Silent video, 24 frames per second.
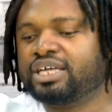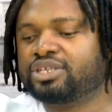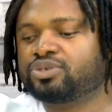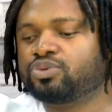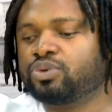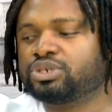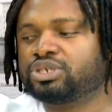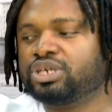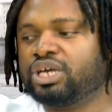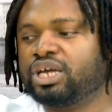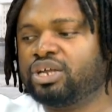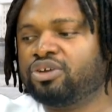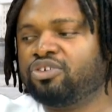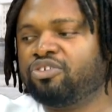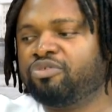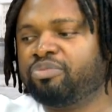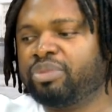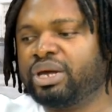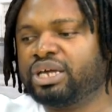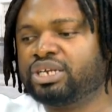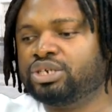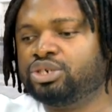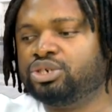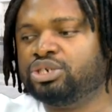towards the end of
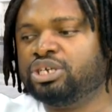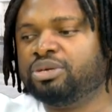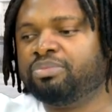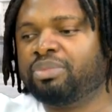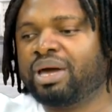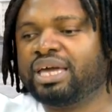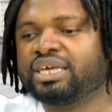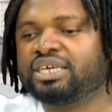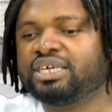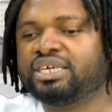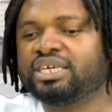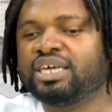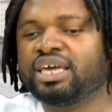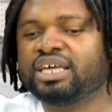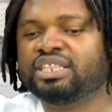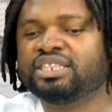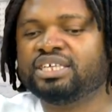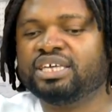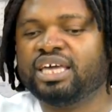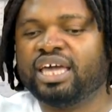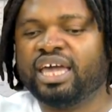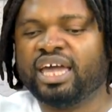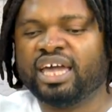my dream, I hear the